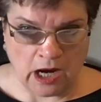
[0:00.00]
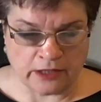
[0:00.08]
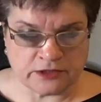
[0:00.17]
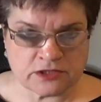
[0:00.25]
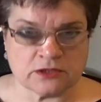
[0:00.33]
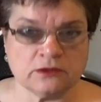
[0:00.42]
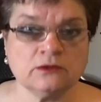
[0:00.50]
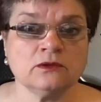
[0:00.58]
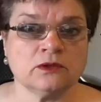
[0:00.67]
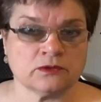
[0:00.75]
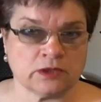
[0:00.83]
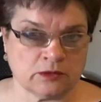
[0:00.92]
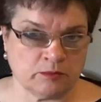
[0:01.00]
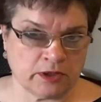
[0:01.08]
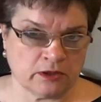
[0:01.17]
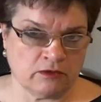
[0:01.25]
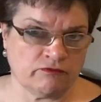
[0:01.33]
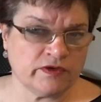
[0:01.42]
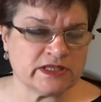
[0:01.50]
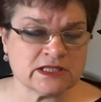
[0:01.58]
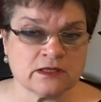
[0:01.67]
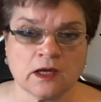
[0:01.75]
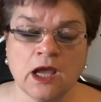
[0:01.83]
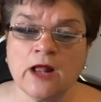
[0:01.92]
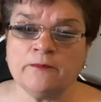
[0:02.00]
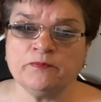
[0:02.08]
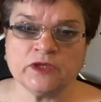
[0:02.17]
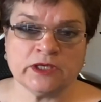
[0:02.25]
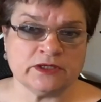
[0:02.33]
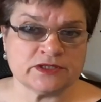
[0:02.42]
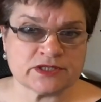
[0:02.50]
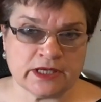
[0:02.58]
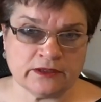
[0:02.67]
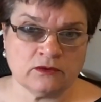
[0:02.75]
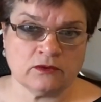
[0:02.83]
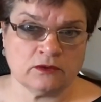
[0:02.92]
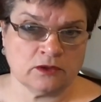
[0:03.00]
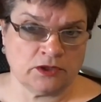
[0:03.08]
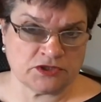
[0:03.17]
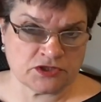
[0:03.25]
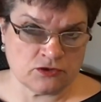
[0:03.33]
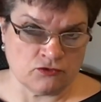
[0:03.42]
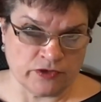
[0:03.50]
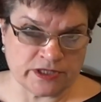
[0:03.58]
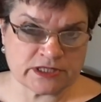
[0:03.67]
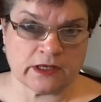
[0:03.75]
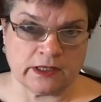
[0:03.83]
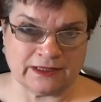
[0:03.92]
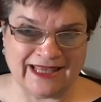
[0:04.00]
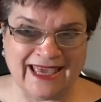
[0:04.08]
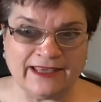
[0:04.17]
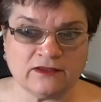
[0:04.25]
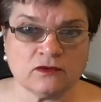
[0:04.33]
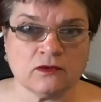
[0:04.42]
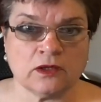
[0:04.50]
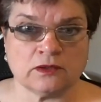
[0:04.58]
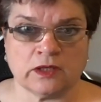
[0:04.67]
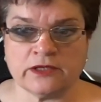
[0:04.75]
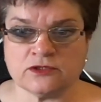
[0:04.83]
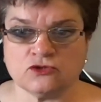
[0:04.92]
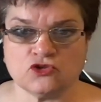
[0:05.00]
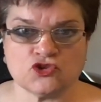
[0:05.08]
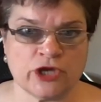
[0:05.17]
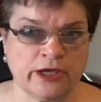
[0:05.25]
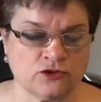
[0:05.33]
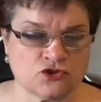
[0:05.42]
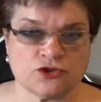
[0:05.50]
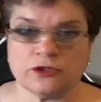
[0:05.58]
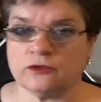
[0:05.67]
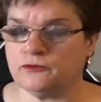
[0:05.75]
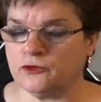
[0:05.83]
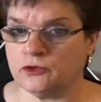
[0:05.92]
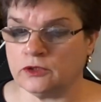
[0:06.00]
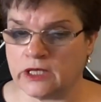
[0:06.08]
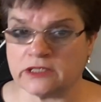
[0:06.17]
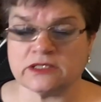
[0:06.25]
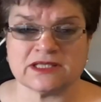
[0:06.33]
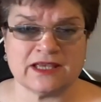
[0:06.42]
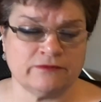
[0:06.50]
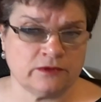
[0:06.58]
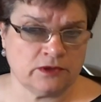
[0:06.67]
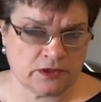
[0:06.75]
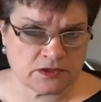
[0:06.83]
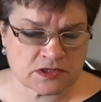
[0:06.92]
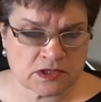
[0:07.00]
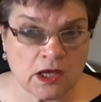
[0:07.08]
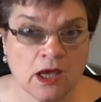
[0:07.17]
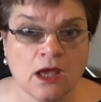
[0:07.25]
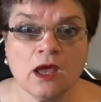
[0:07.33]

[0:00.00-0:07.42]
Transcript: ISA and Nutmeg investing. He set his risk at 8 and hasn't changed it for the last 7 years.